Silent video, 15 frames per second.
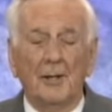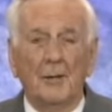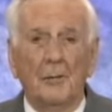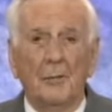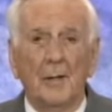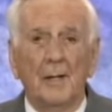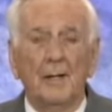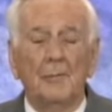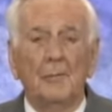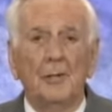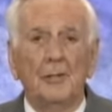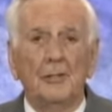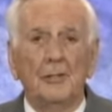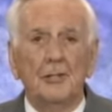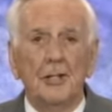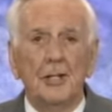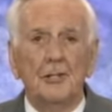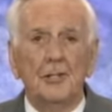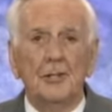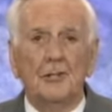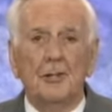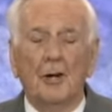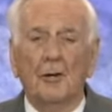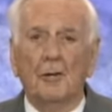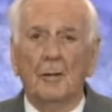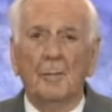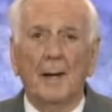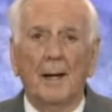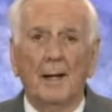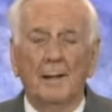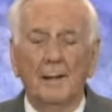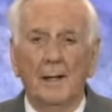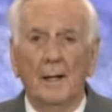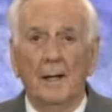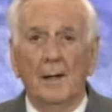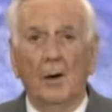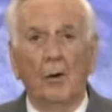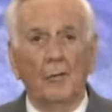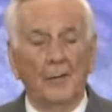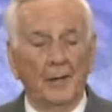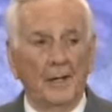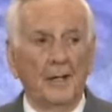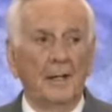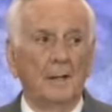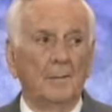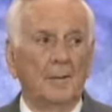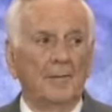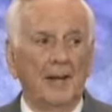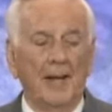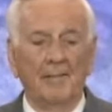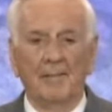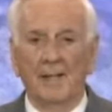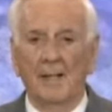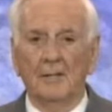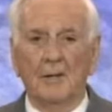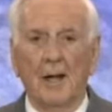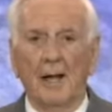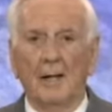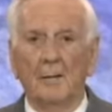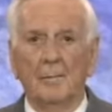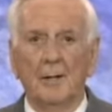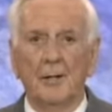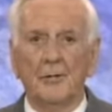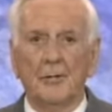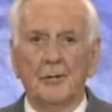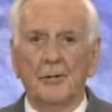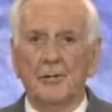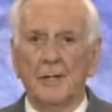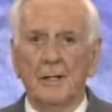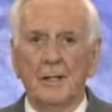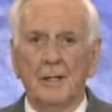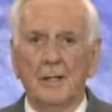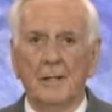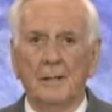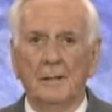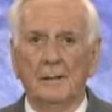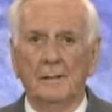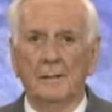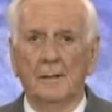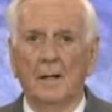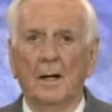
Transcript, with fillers: And so when, when Jesus talked about, oh, the kingdom of heaven is like a mustard seed